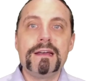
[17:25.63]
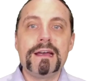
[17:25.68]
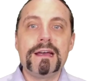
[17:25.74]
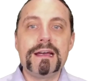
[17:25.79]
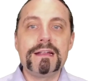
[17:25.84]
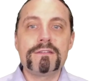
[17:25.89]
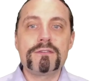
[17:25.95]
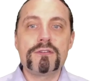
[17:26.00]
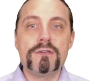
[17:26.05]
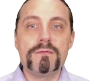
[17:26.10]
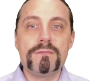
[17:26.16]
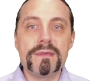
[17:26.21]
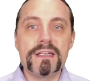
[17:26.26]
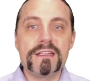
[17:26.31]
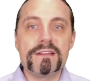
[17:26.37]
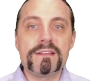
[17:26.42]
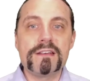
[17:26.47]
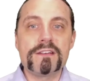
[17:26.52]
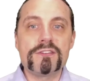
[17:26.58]
and
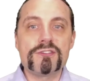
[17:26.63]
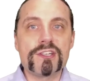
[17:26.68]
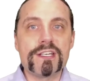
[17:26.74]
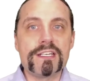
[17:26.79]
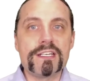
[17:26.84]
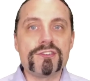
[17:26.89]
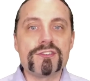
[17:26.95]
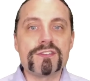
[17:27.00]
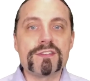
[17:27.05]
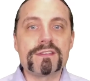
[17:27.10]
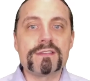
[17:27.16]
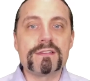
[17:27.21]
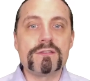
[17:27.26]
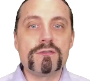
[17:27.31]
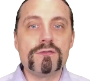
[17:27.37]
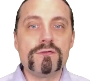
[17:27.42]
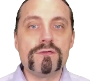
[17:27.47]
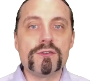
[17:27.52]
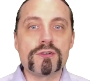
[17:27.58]
committing changes
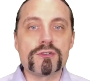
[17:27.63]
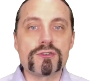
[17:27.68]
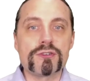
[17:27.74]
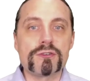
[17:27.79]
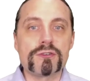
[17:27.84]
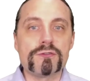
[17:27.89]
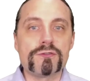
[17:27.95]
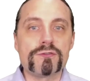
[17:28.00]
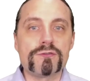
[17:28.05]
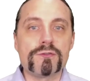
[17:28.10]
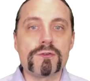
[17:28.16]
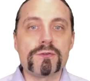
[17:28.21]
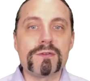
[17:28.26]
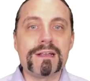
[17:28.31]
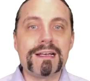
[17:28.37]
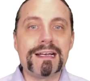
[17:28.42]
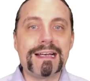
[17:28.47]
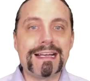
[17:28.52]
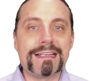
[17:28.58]
to version control
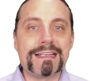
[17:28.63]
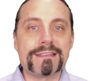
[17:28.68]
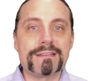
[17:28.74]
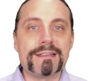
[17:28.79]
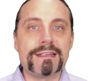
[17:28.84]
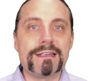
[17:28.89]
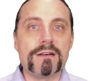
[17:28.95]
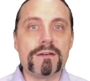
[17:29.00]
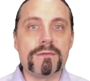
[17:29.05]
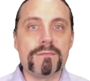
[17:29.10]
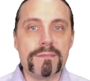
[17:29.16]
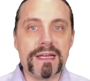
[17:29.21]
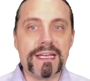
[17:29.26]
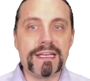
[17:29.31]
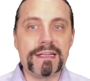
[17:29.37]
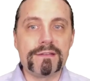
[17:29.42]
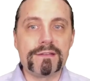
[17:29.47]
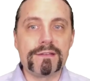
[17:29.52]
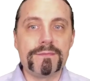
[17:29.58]
as they are
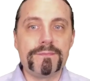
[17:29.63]
made.